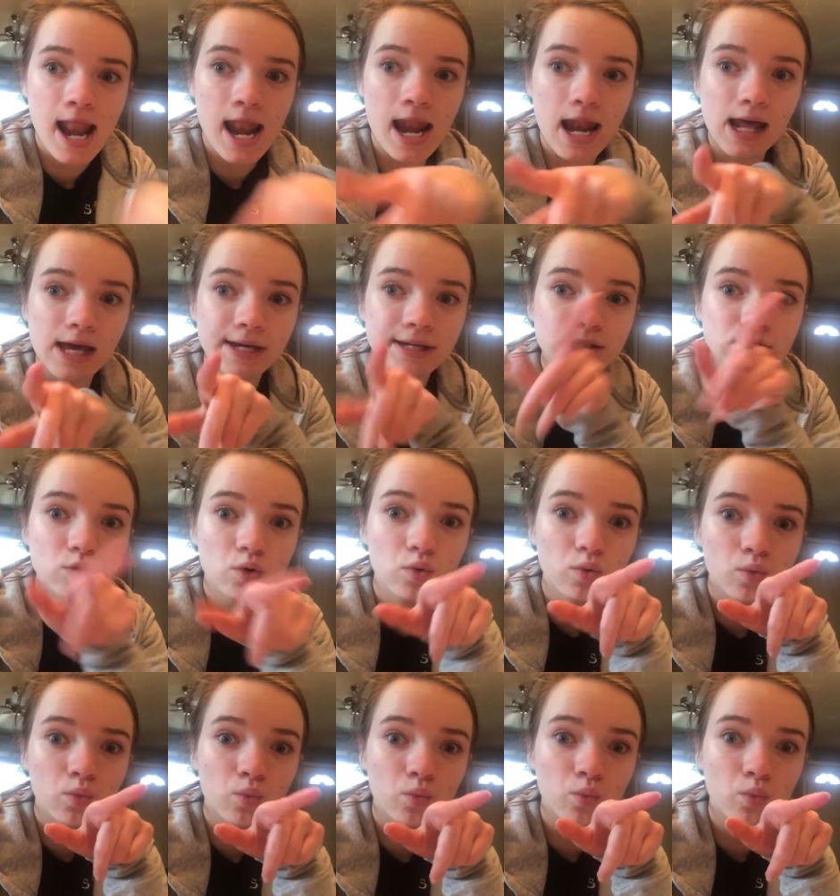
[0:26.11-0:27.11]
Let's
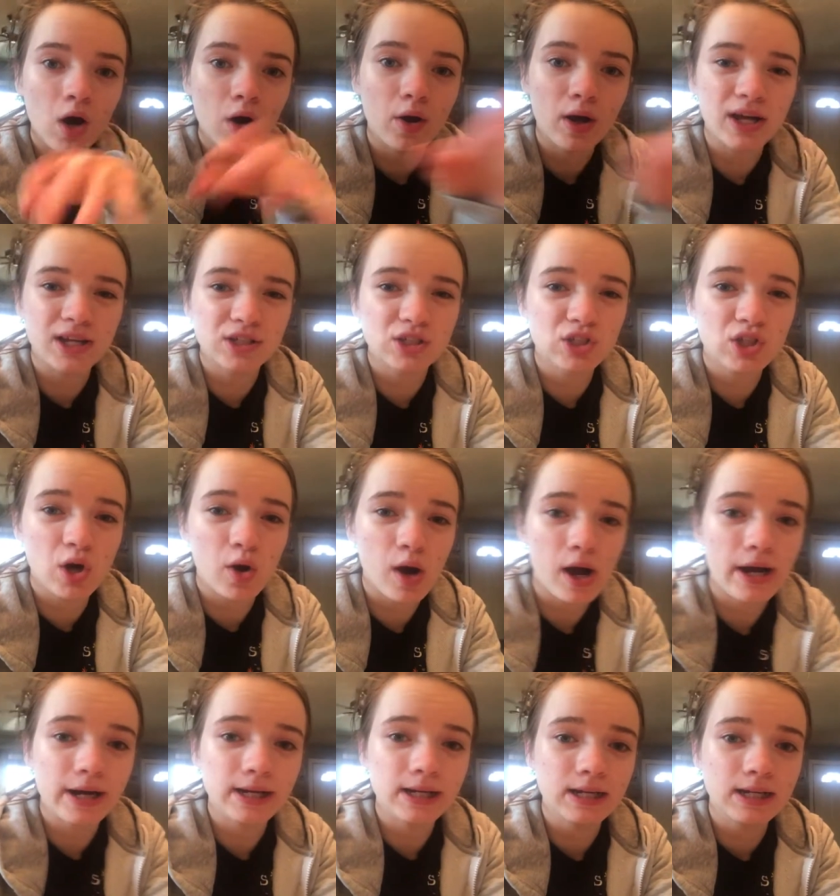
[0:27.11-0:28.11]
go. Okay, so
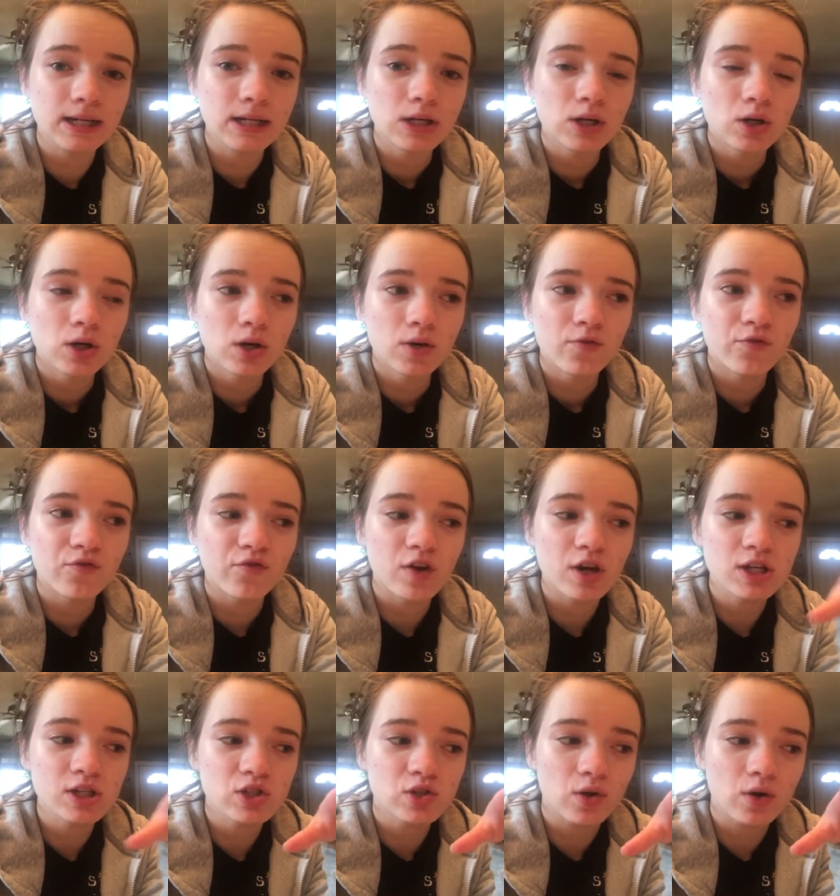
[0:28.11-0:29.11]
I
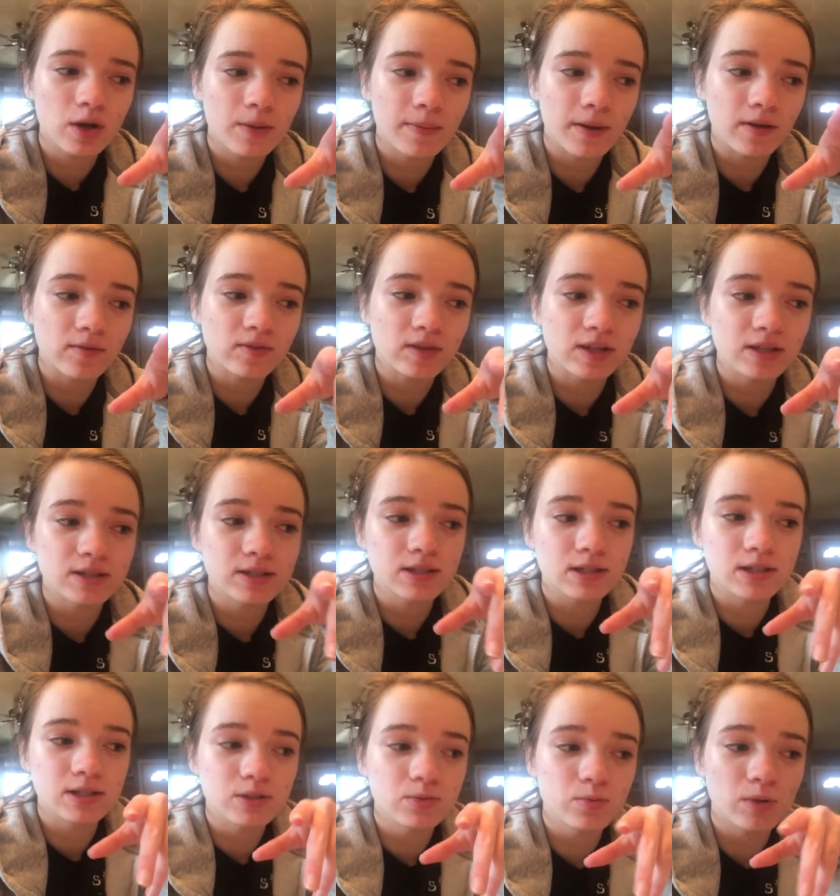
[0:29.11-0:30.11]
Funny story about this
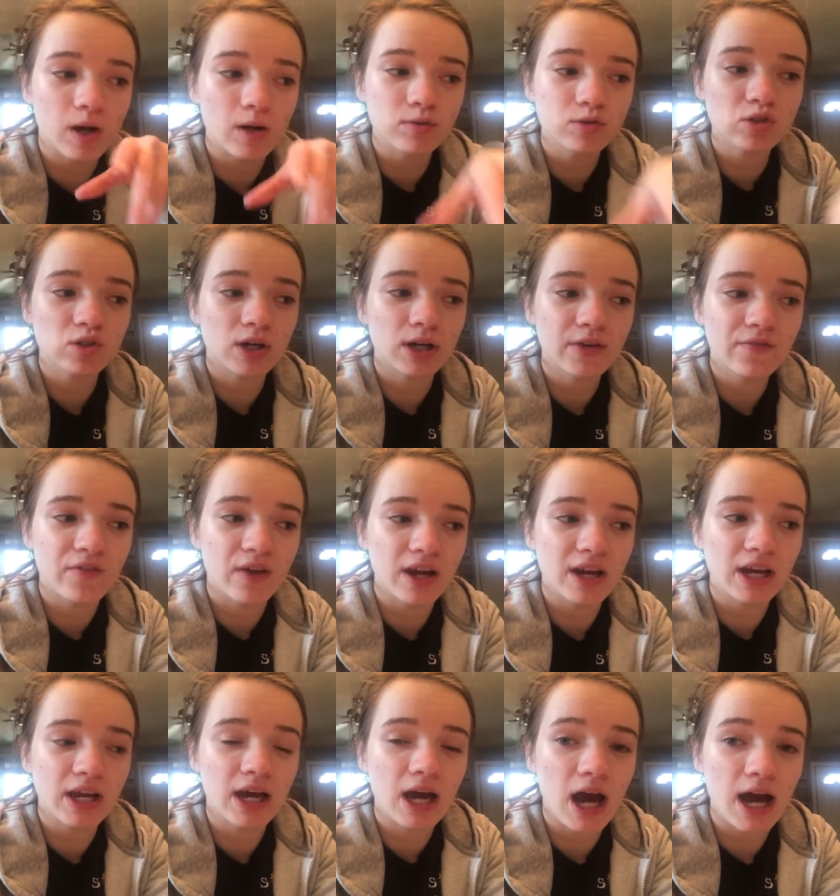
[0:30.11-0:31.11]
is when I was trying to
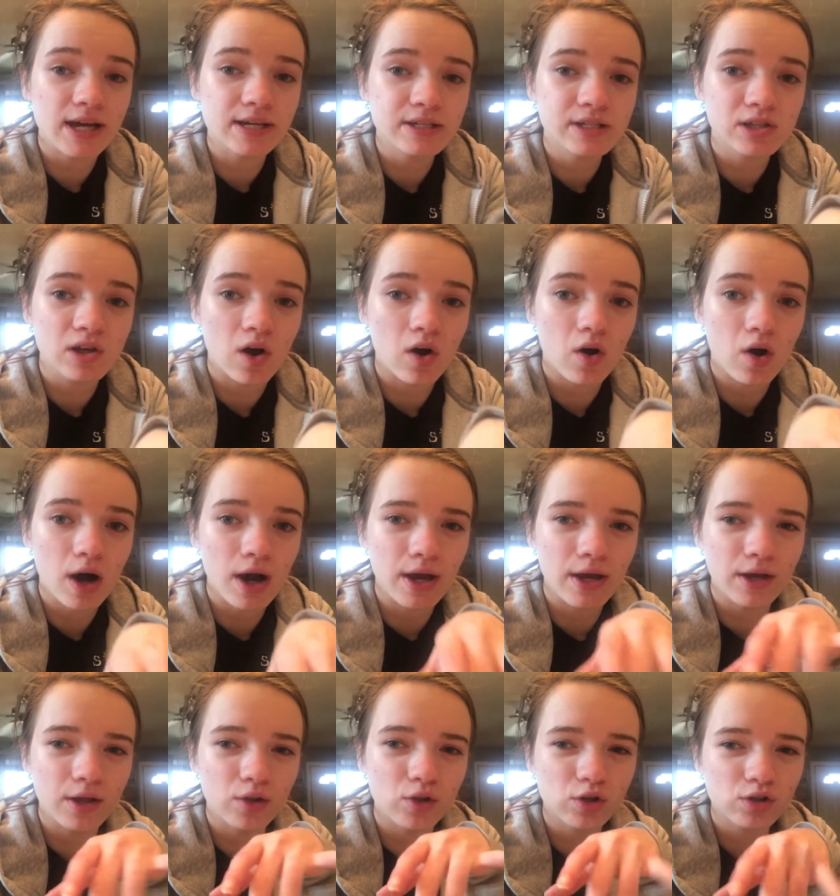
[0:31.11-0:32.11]
find it, I saw,
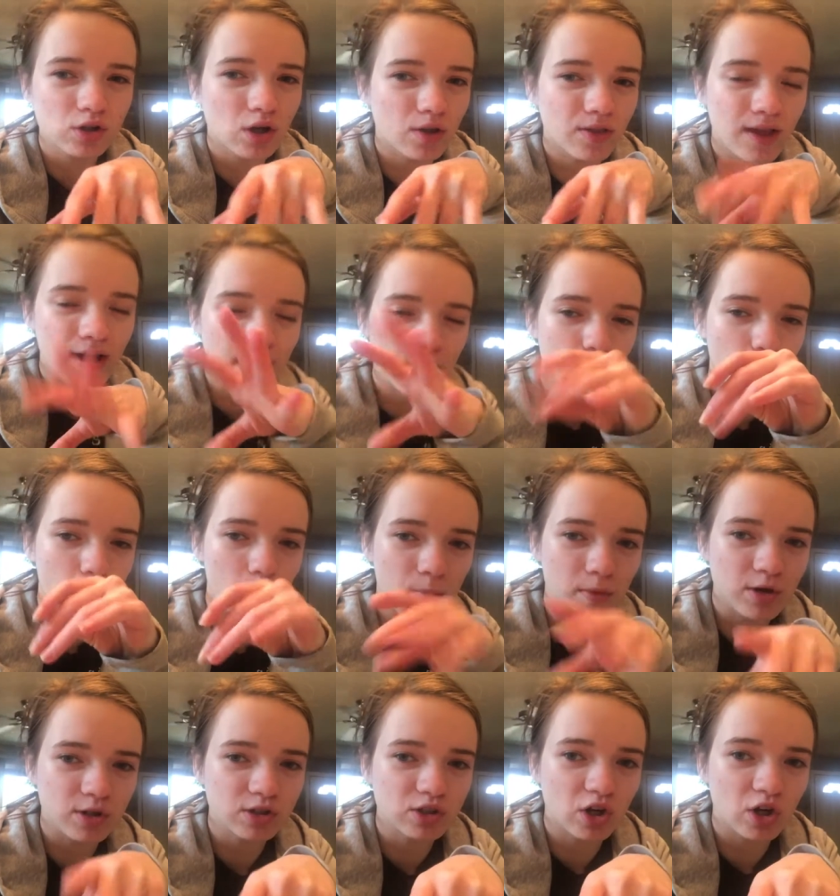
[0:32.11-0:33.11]
I looked online,
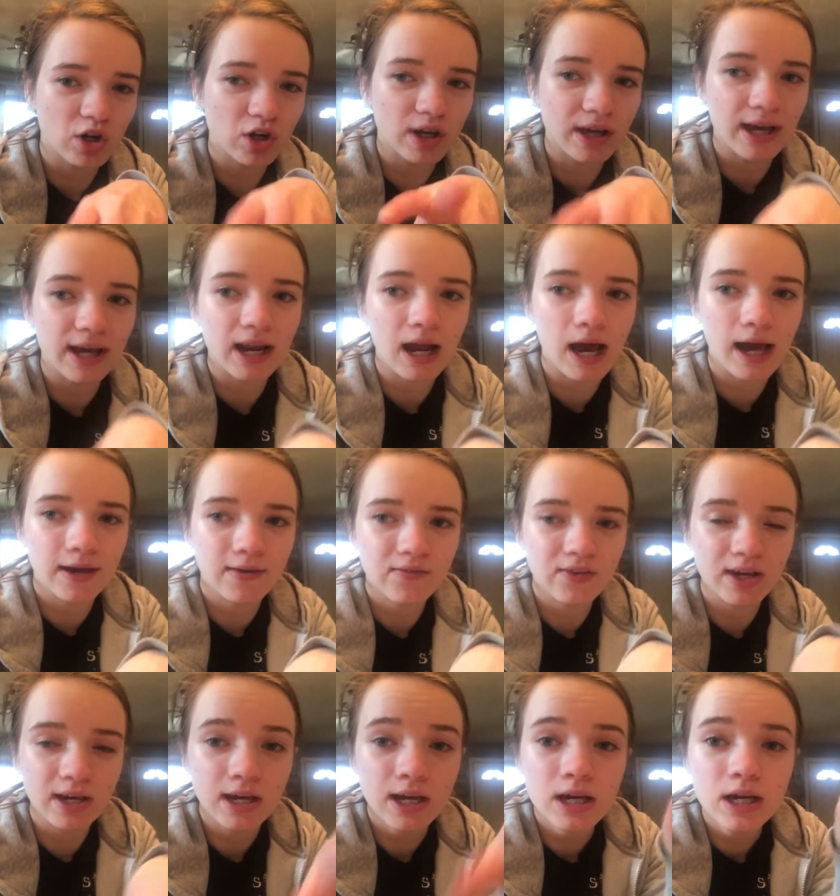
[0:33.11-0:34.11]
Walmart, Target, and
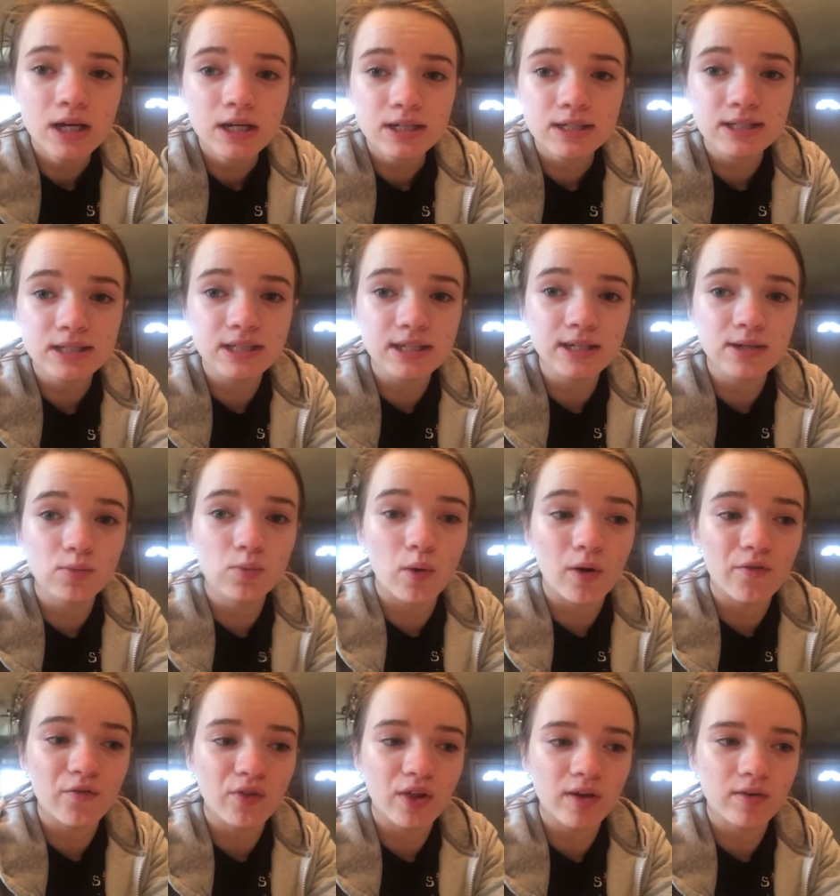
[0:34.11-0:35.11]
Hy-Vee to see
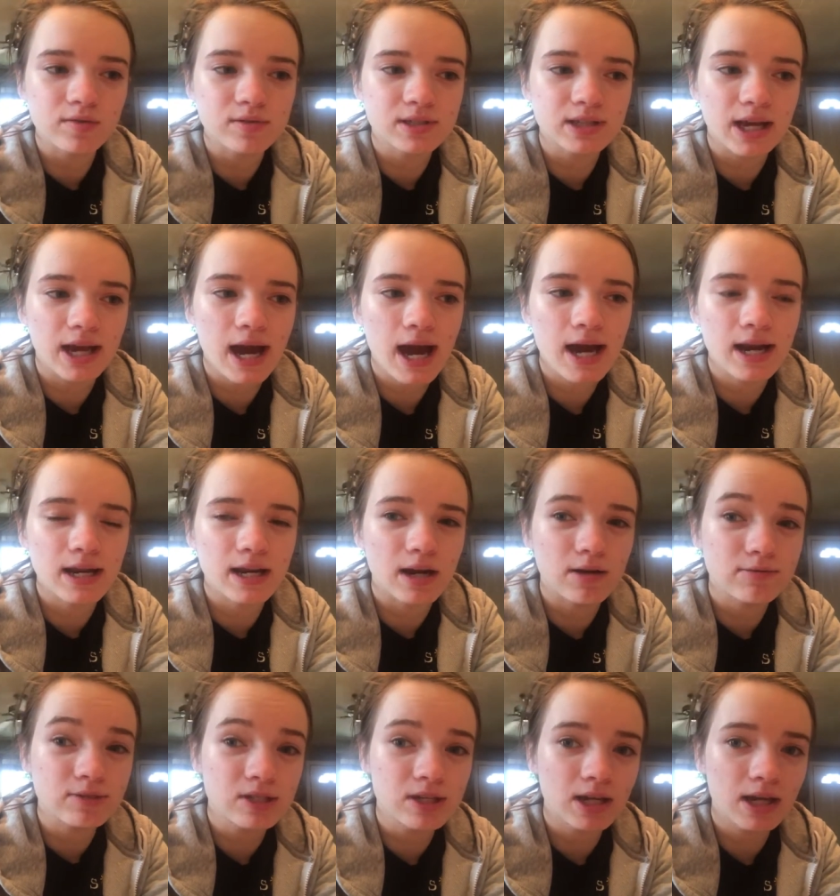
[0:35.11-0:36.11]
what flavors they had. And I
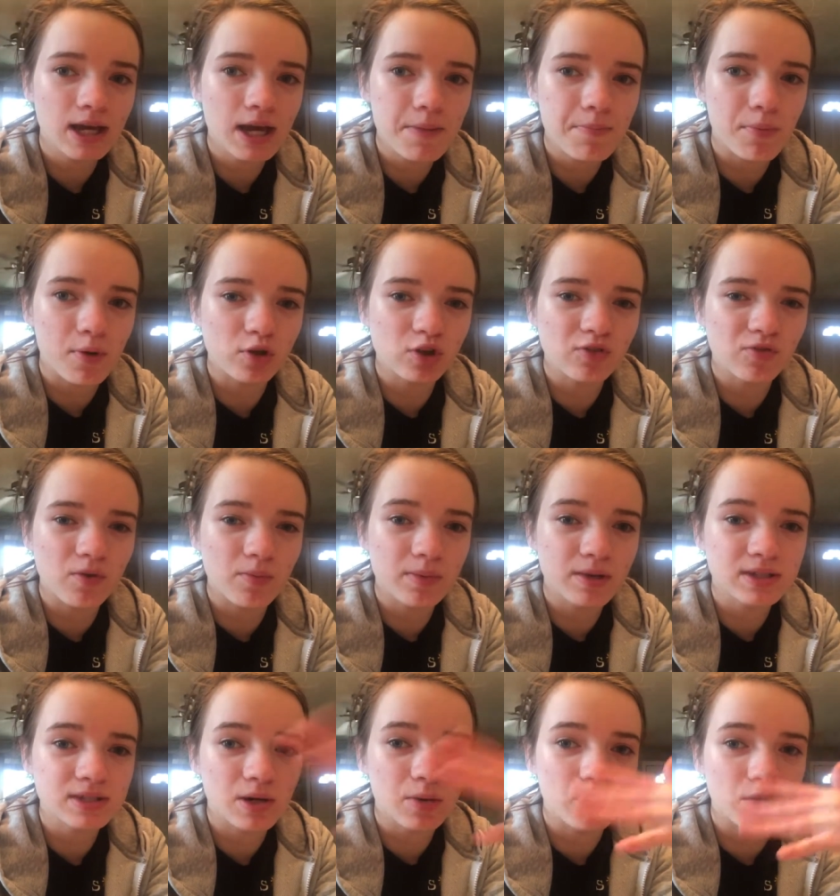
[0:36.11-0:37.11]
was going to get both of them
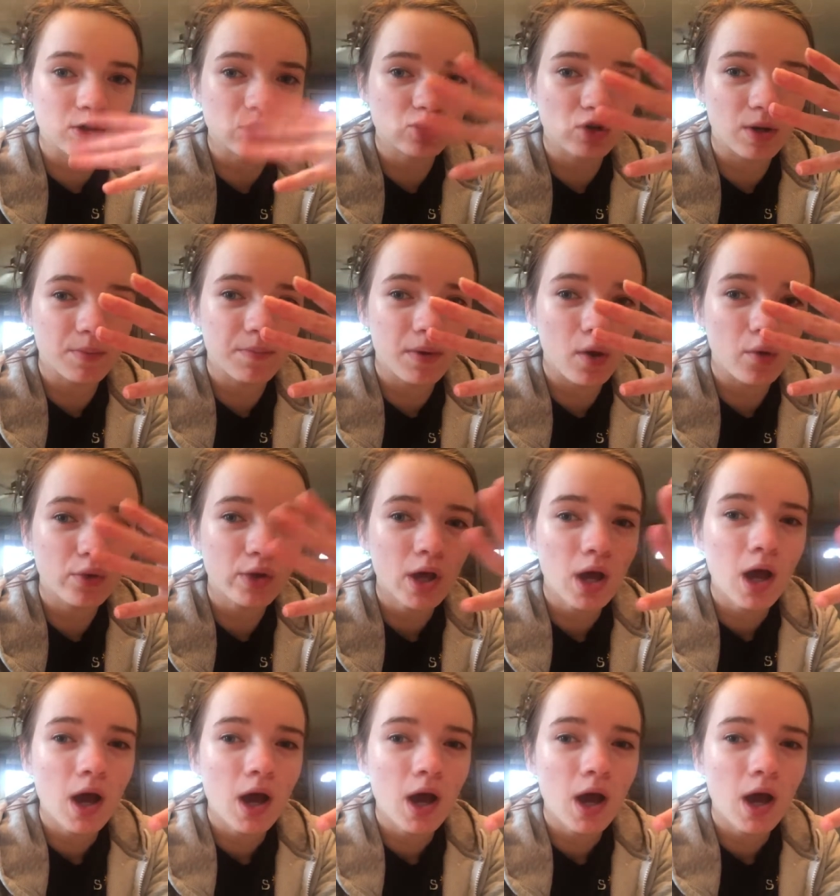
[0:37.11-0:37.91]
because I want to try both.